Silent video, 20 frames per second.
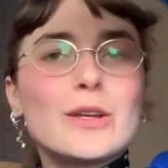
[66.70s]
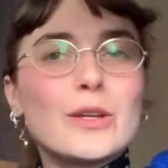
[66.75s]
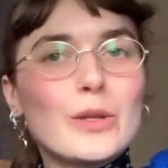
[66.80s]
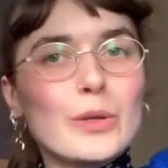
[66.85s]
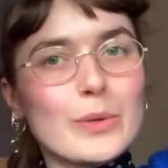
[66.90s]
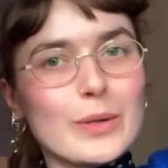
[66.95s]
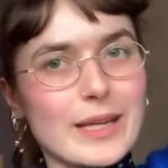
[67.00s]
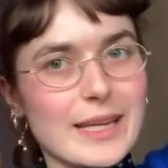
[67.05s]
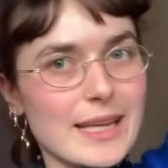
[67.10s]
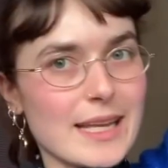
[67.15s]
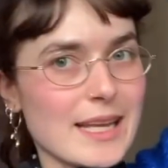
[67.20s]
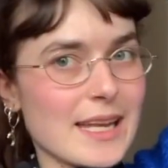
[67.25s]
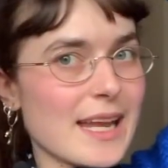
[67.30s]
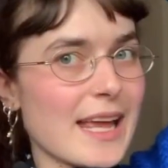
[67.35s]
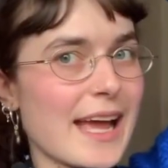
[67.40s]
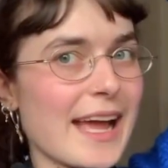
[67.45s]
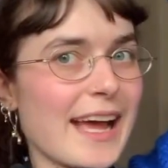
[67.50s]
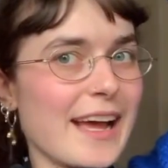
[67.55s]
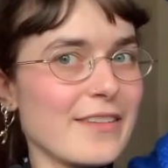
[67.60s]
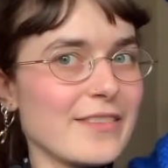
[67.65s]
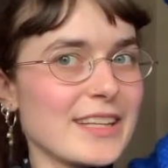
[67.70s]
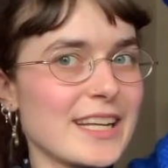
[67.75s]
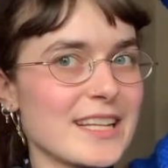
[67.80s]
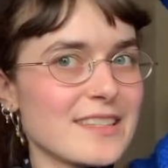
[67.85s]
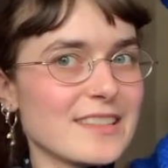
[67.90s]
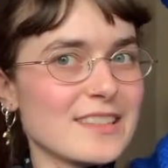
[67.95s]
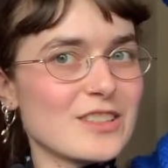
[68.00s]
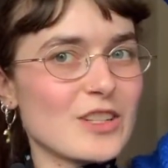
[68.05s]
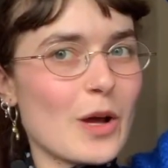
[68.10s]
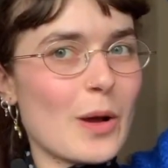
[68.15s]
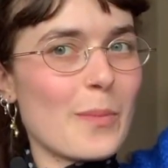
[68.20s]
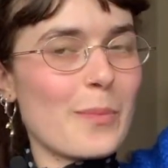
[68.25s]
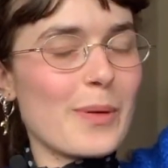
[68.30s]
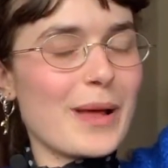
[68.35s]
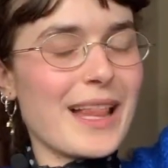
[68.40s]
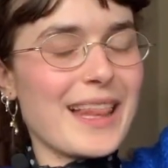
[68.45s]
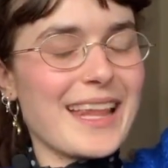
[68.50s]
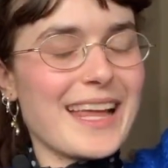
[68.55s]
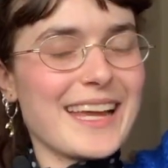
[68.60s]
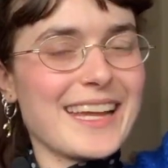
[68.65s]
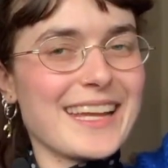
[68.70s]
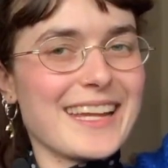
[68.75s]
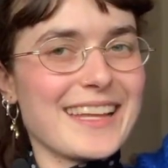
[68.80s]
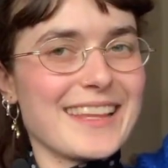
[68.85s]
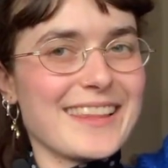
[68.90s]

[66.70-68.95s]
you can have it as a top like